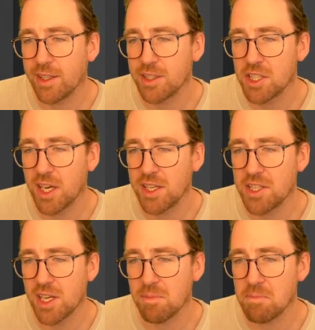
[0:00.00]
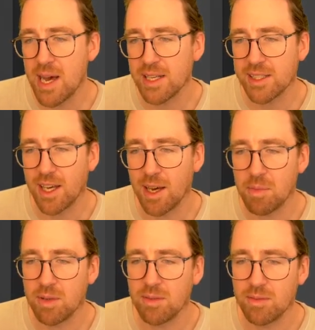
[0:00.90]
change our matte cap,
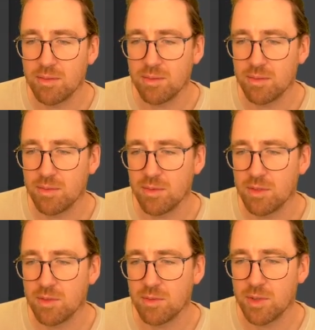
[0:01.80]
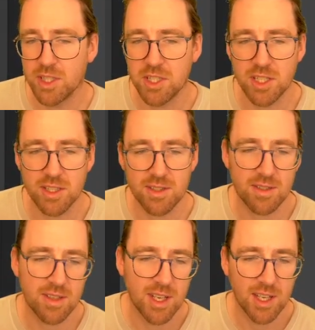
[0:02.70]
which
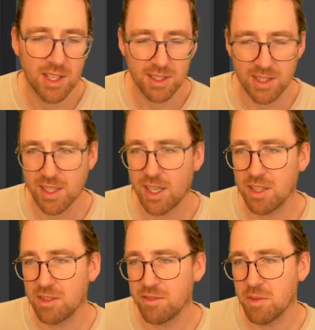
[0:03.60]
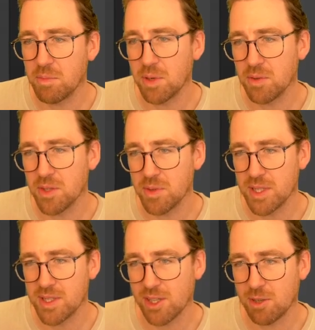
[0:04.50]
is the color of the ball that we're
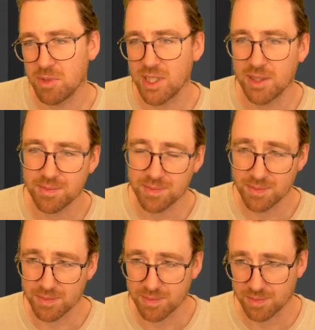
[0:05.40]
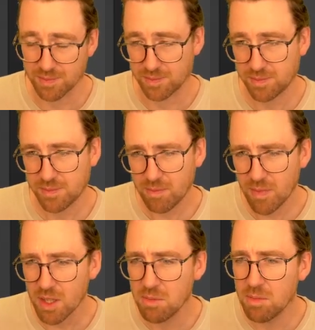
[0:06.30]
sculpting.
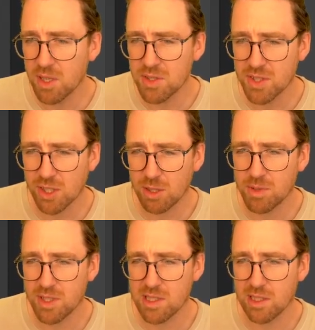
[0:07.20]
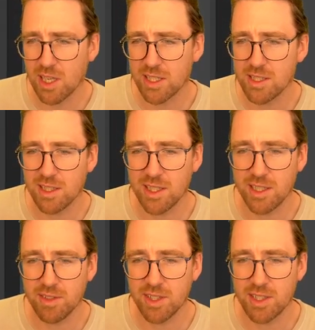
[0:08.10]
Most sculptors like to
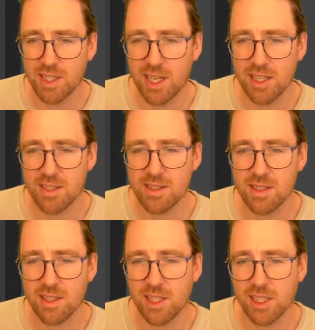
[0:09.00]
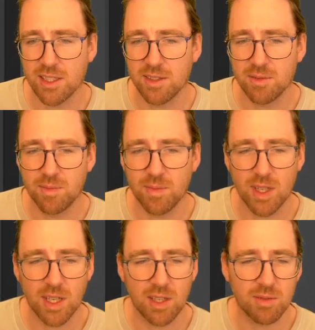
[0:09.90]
leave it as like a
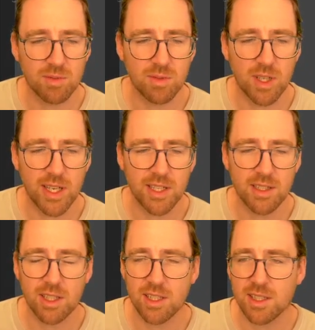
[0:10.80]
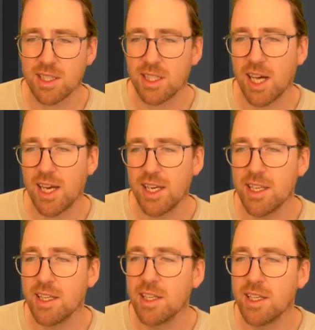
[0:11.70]
red, like a clay,
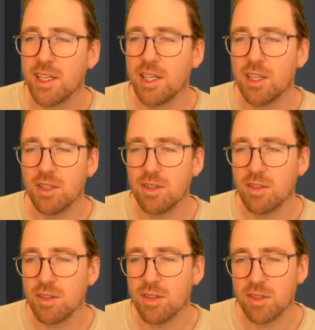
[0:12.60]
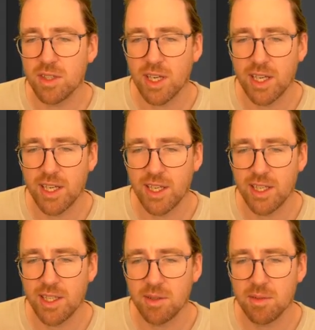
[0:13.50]
or a